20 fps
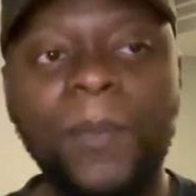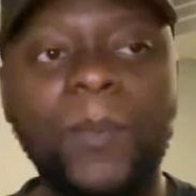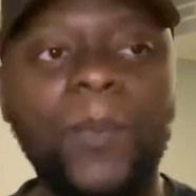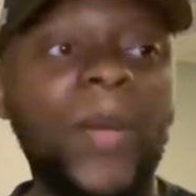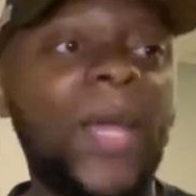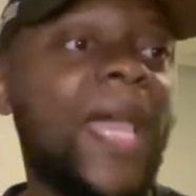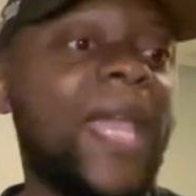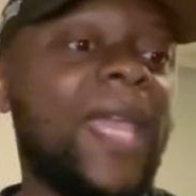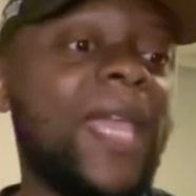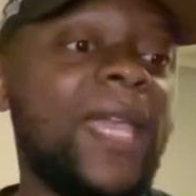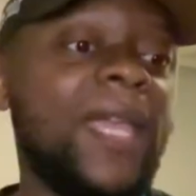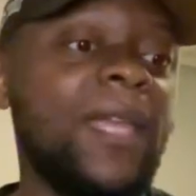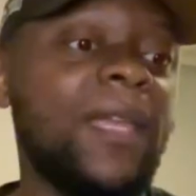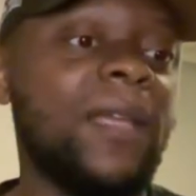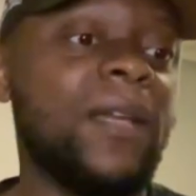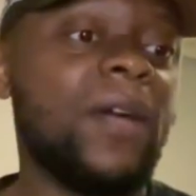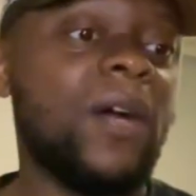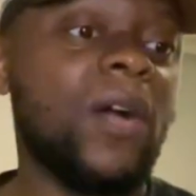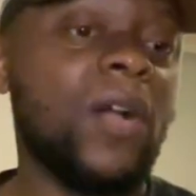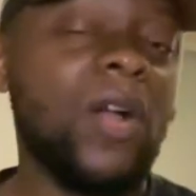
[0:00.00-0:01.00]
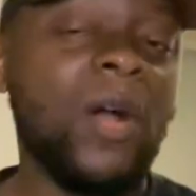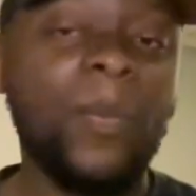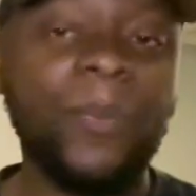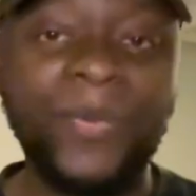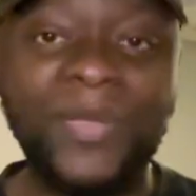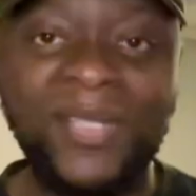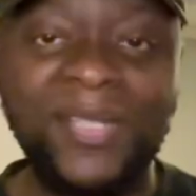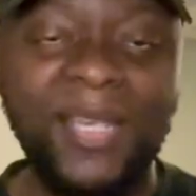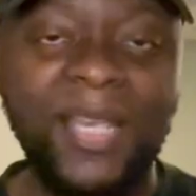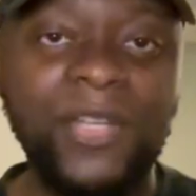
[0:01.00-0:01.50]
pay a
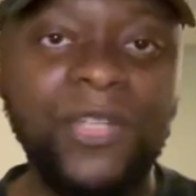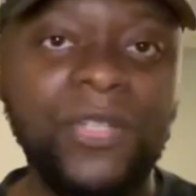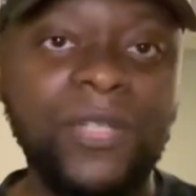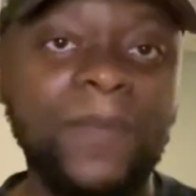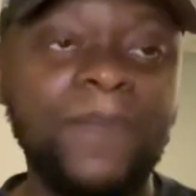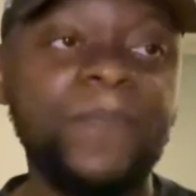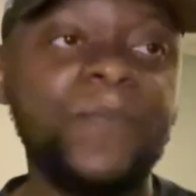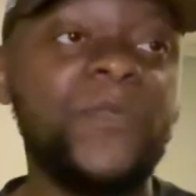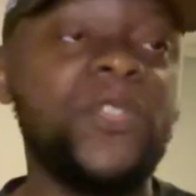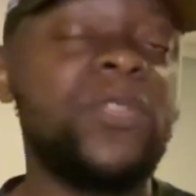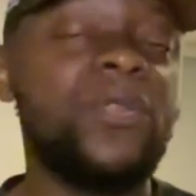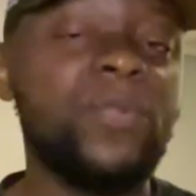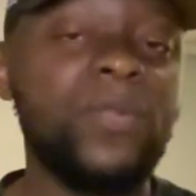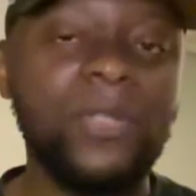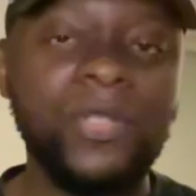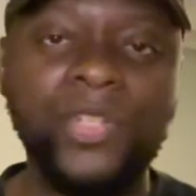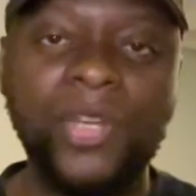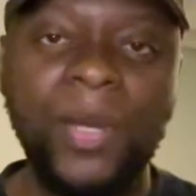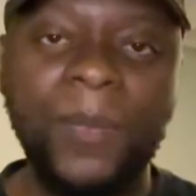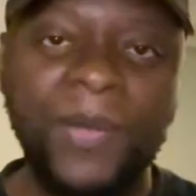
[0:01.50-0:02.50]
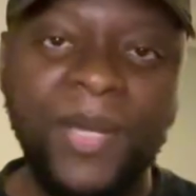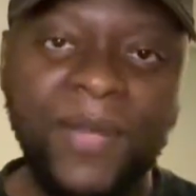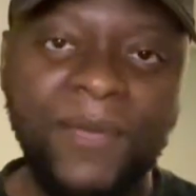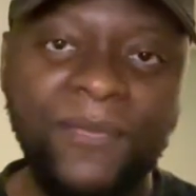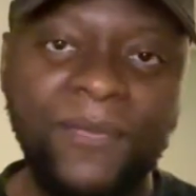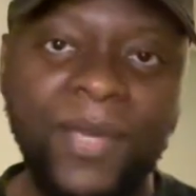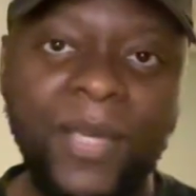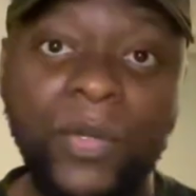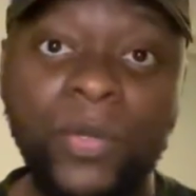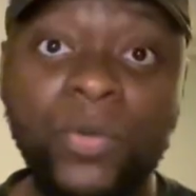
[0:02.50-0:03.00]
compensation to the German
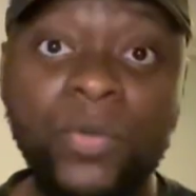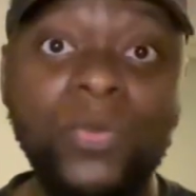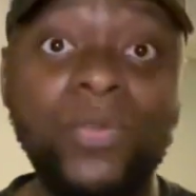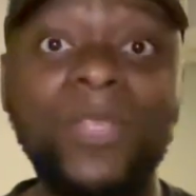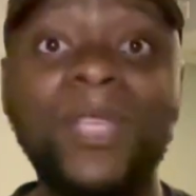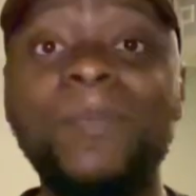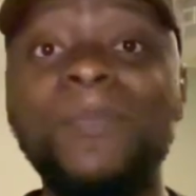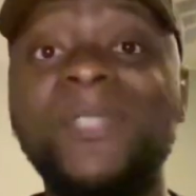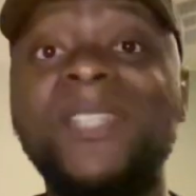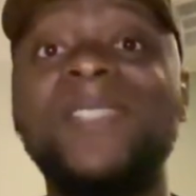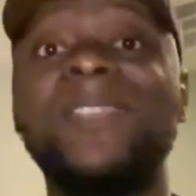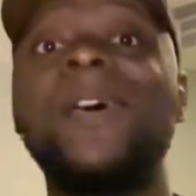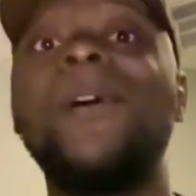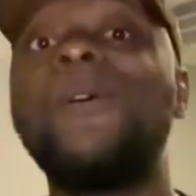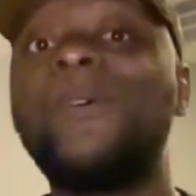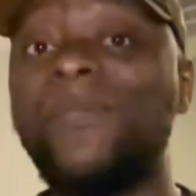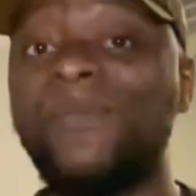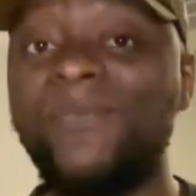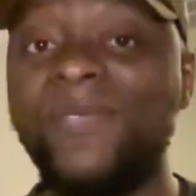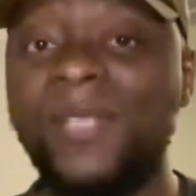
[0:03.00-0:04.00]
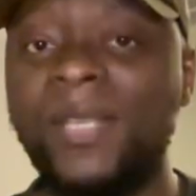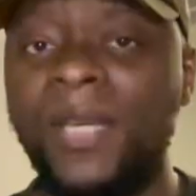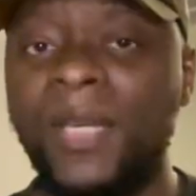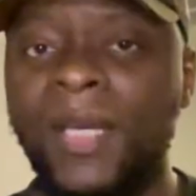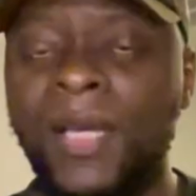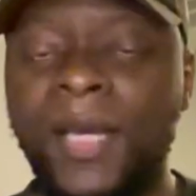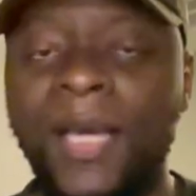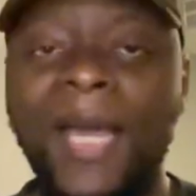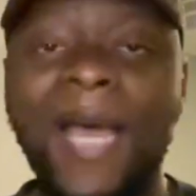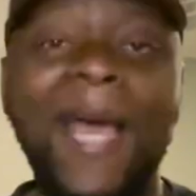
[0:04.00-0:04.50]
FA, who themselves
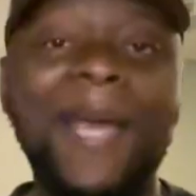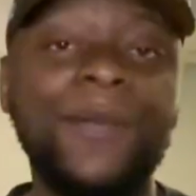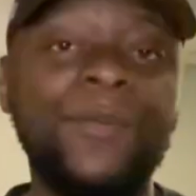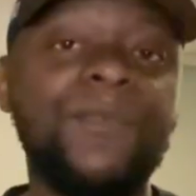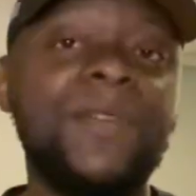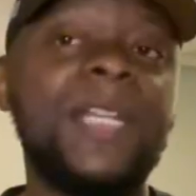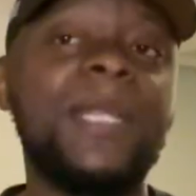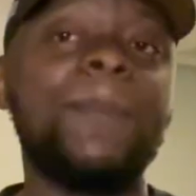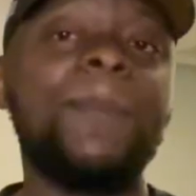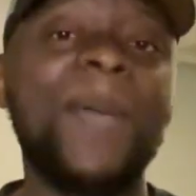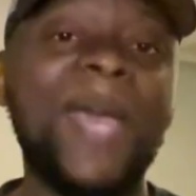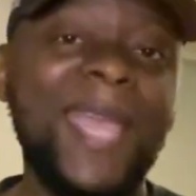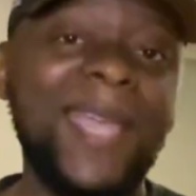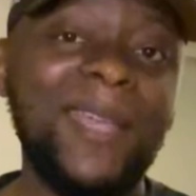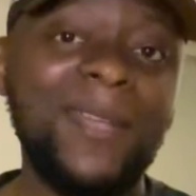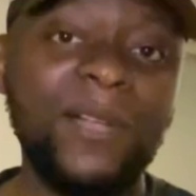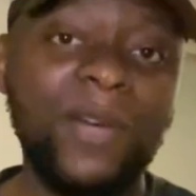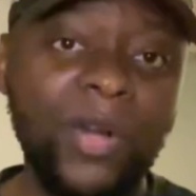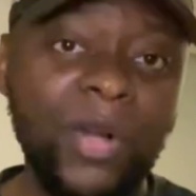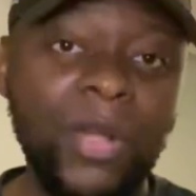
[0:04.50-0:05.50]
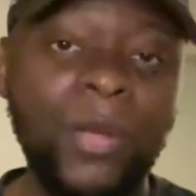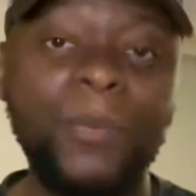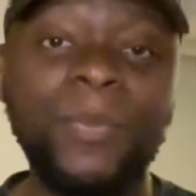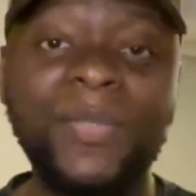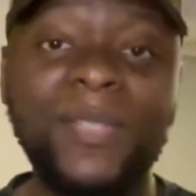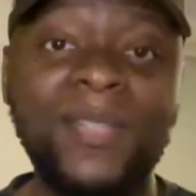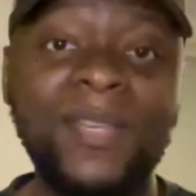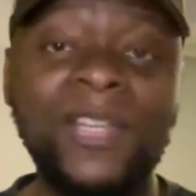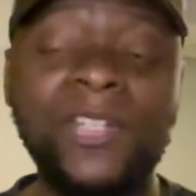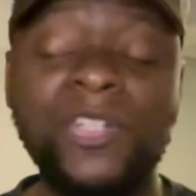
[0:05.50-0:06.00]
had already paid a
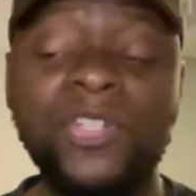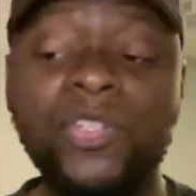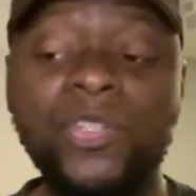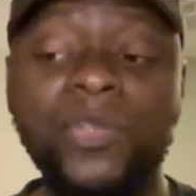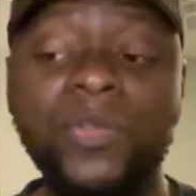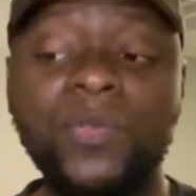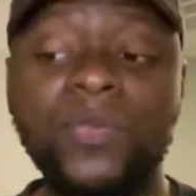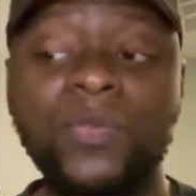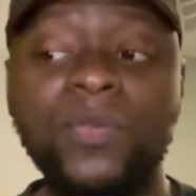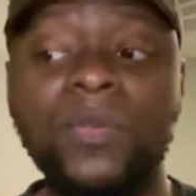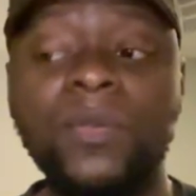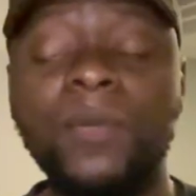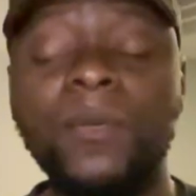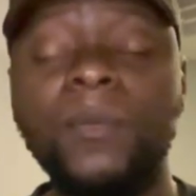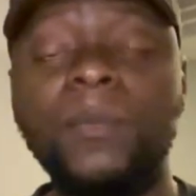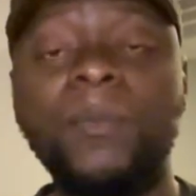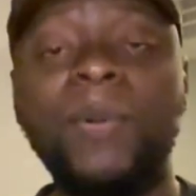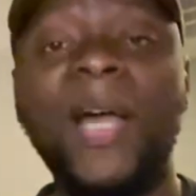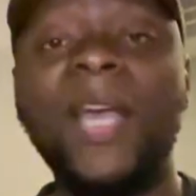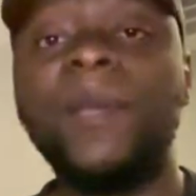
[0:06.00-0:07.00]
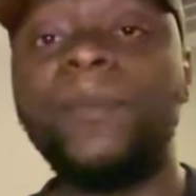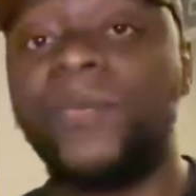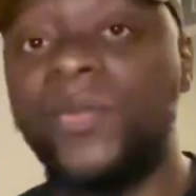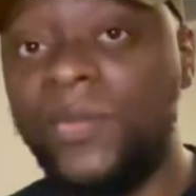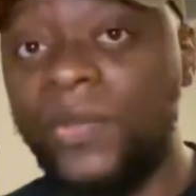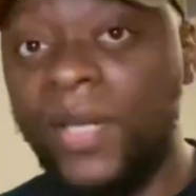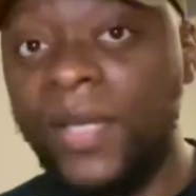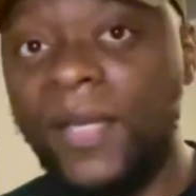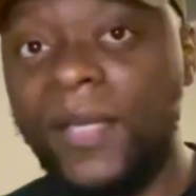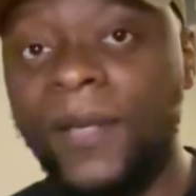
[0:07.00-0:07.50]
compensation to Bayern
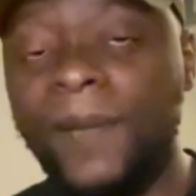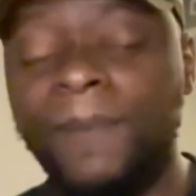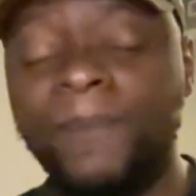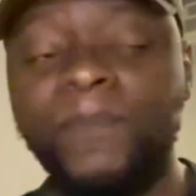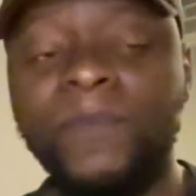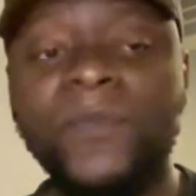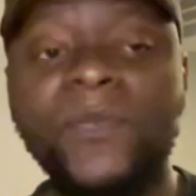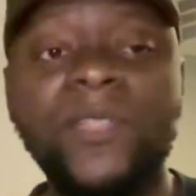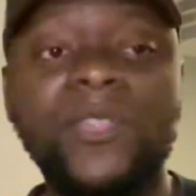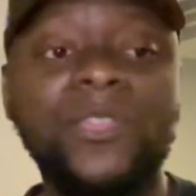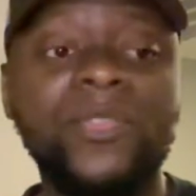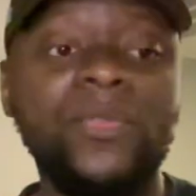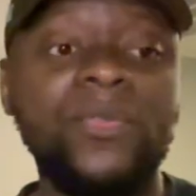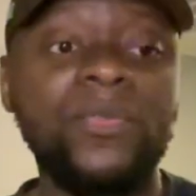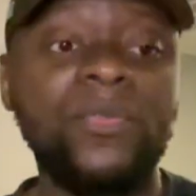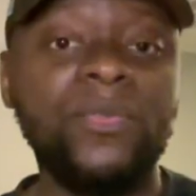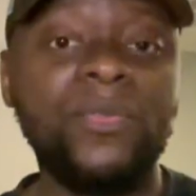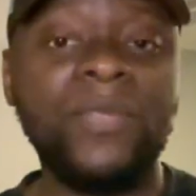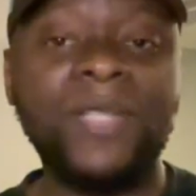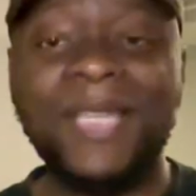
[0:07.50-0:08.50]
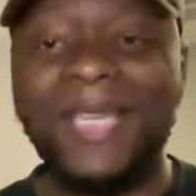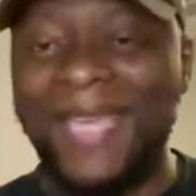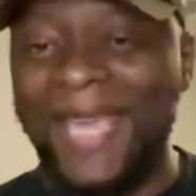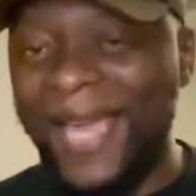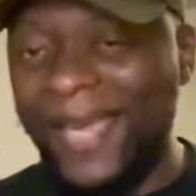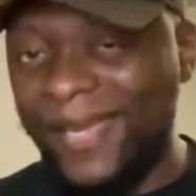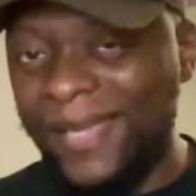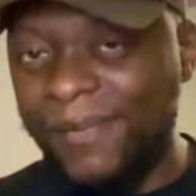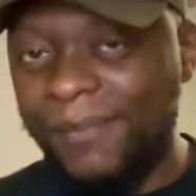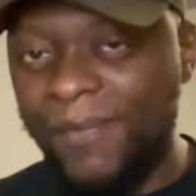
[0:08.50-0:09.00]
Munich to
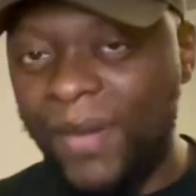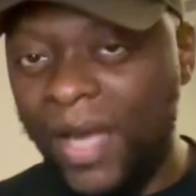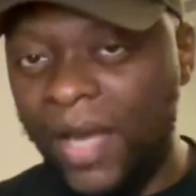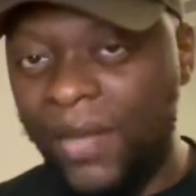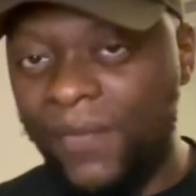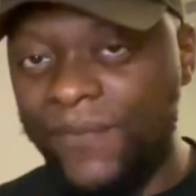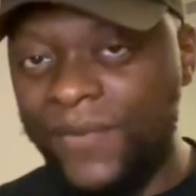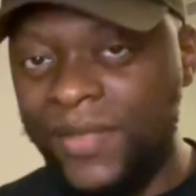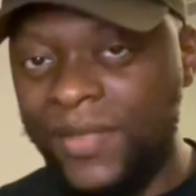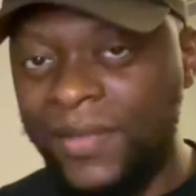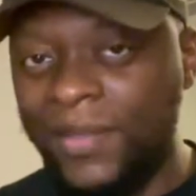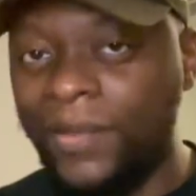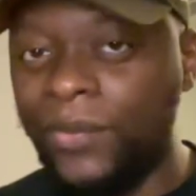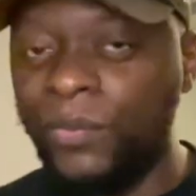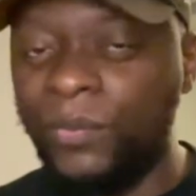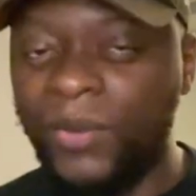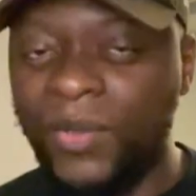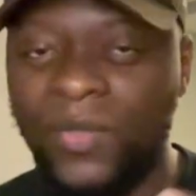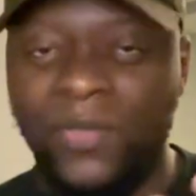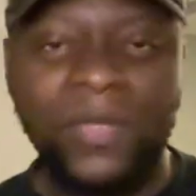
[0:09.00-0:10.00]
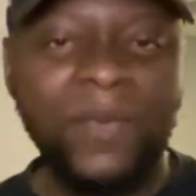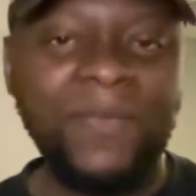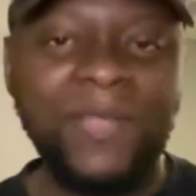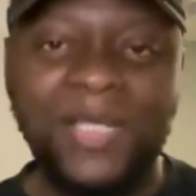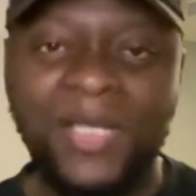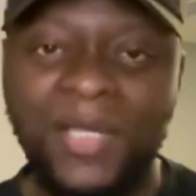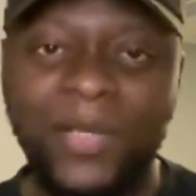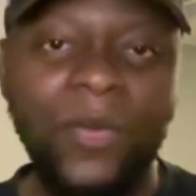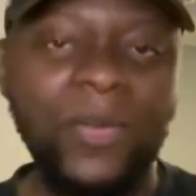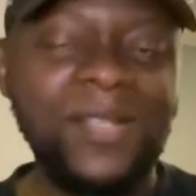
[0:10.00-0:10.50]
get him out of his deal, because
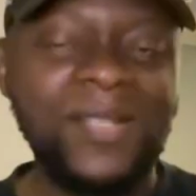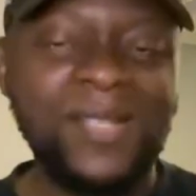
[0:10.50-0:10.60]
obviously he got